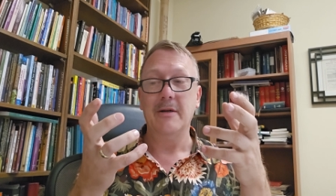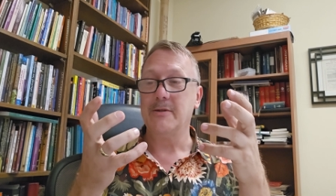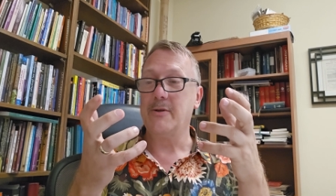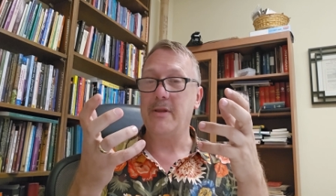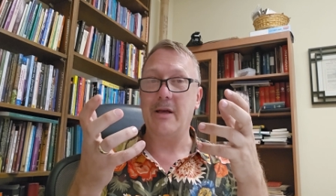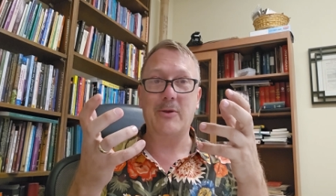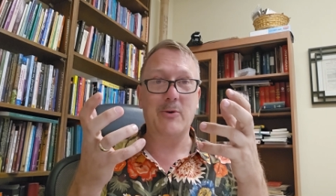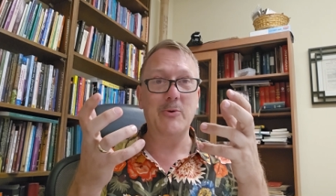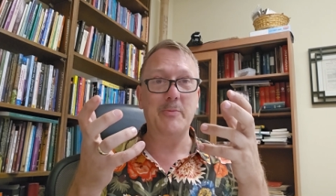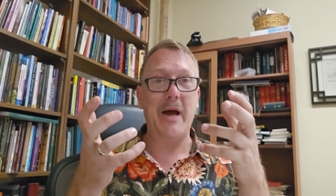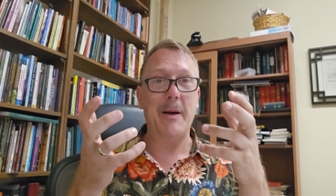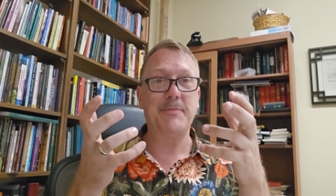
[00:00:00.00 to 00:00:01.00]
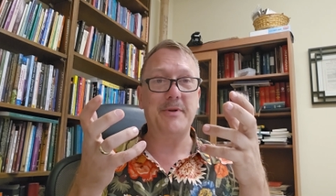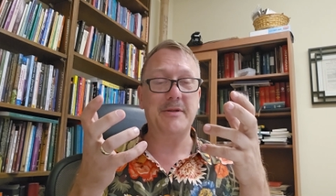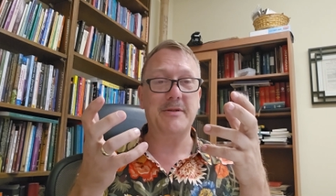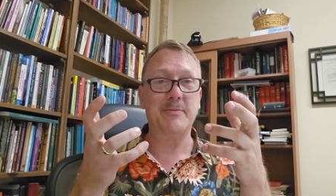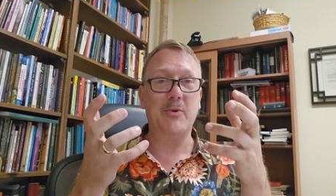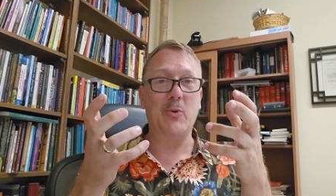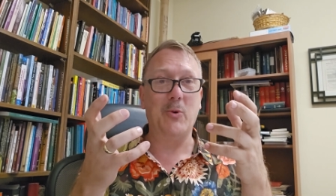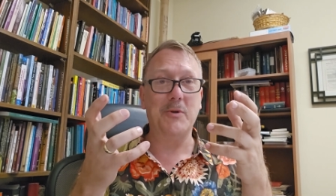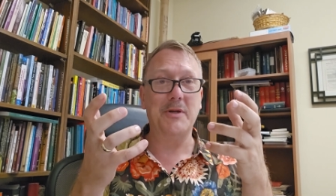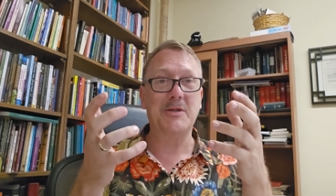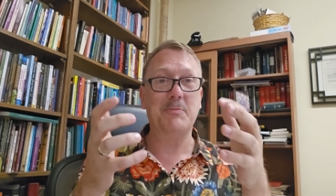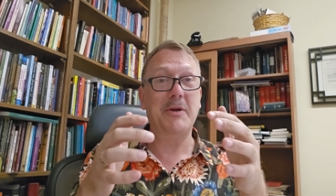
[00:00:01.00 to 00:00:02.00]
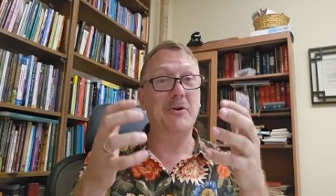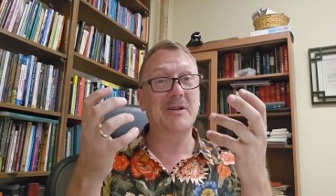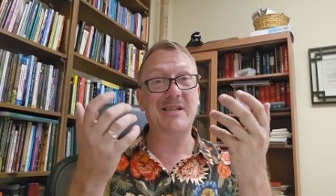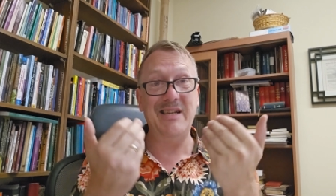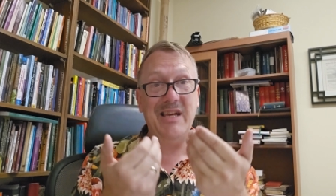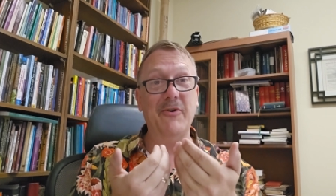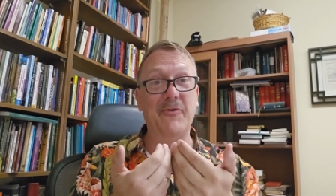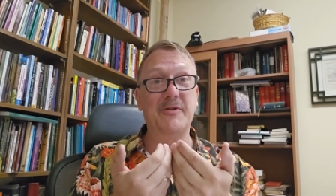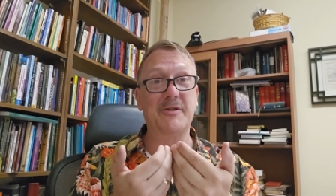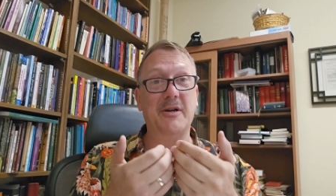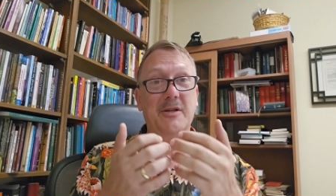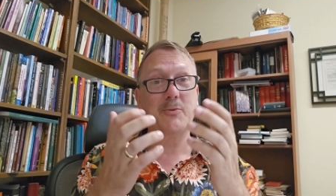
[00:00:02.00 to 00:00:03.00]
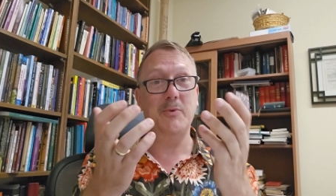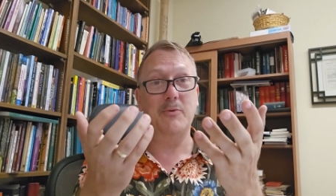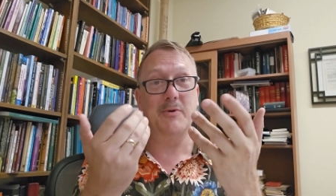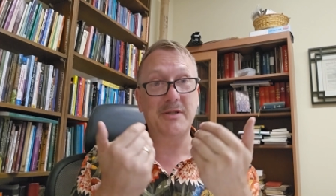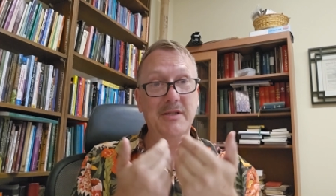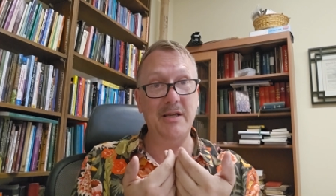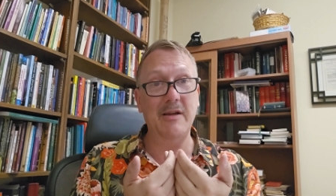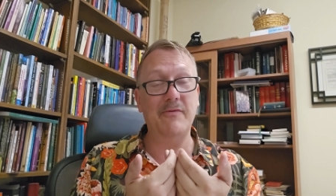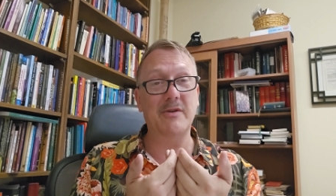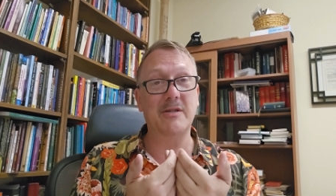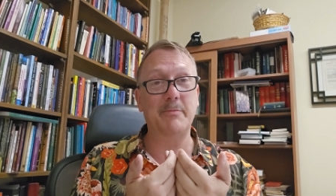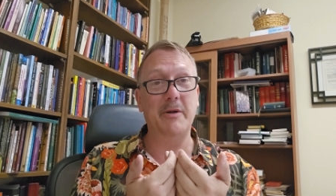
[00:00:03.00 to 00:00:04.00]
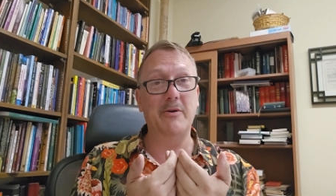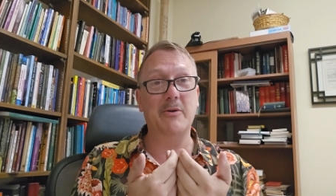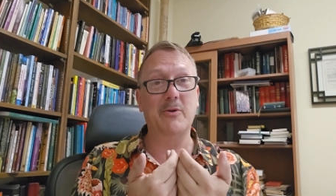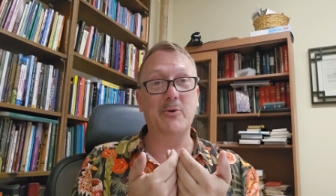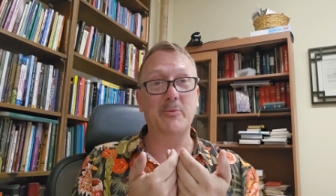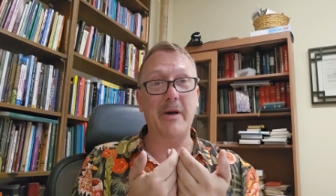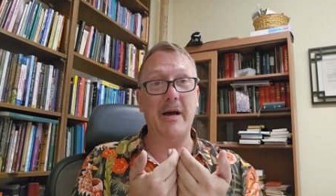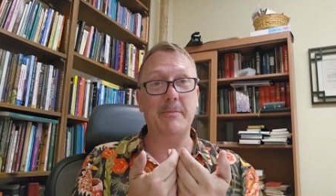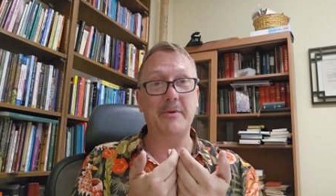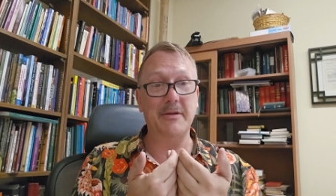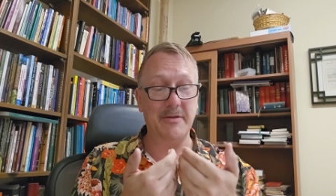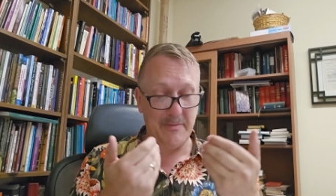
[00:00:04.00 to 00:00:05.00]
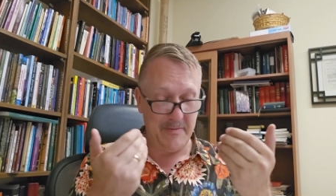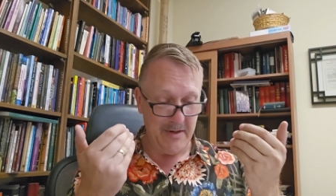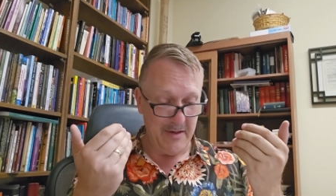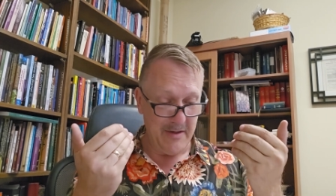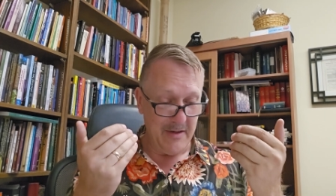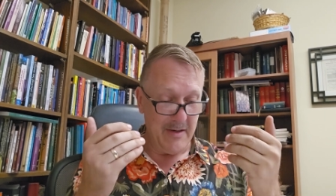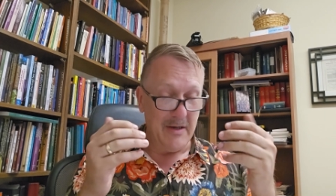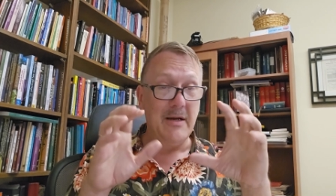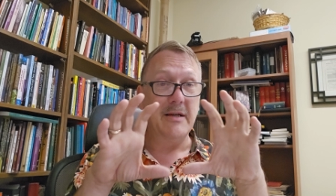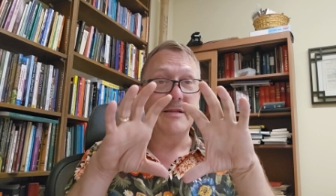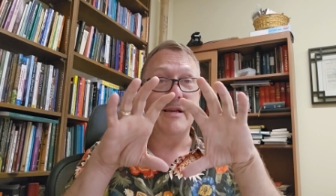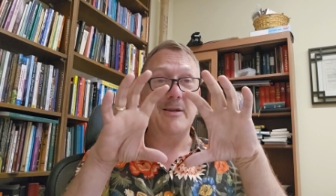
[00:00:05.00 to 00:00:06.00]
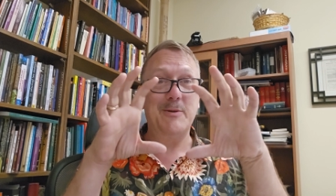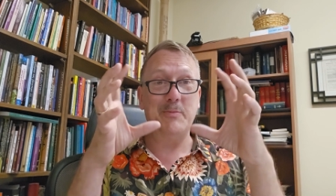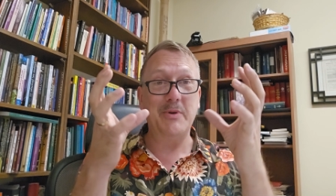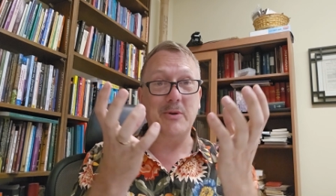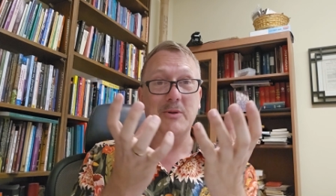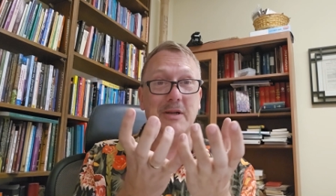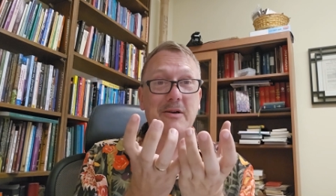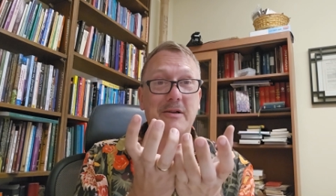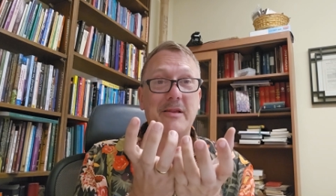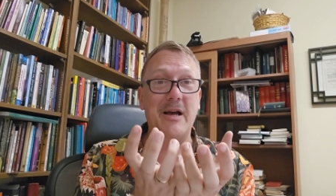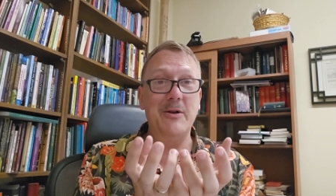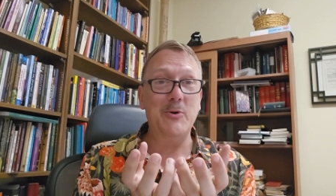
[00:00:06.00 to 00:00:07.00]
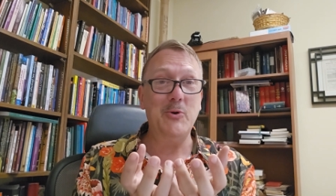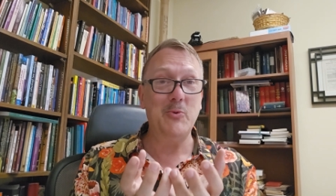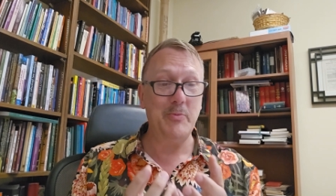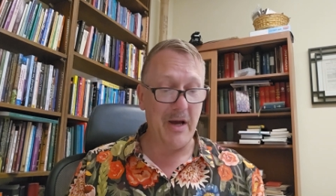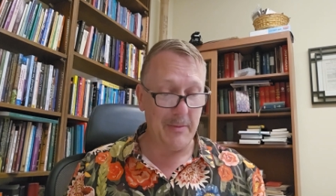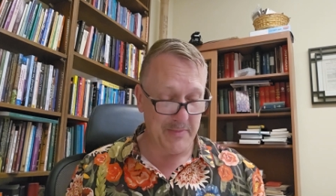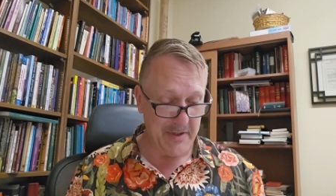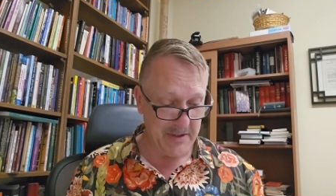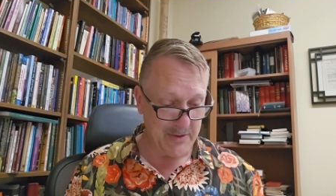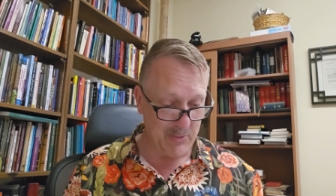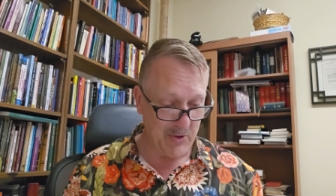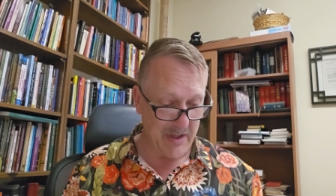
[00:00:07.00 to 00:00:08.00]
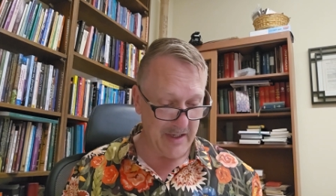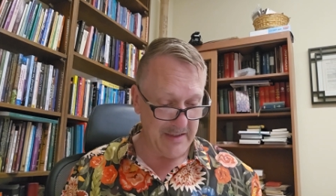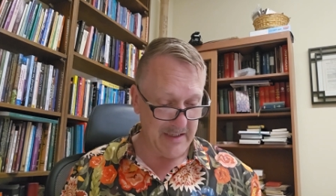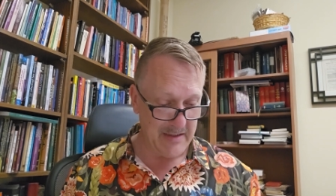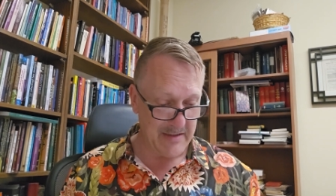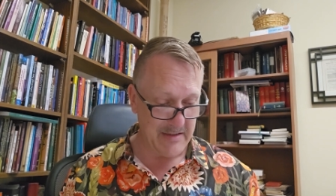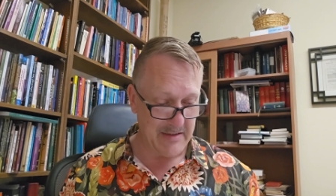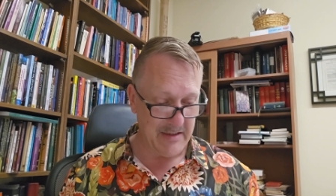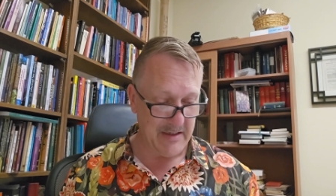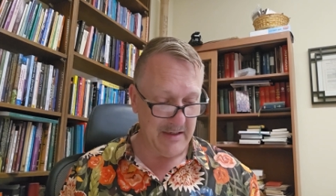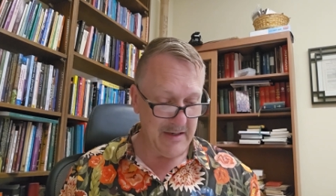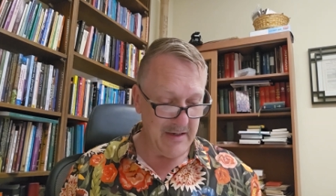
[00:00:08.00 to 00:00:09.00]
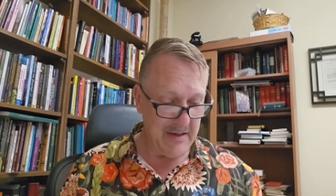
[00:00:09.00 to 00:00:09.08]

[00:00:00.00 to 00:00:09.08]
so that through baptism the Holy Spirit gifts us. We receive the Spirit through baptism. He says, building on that new baptismal identity,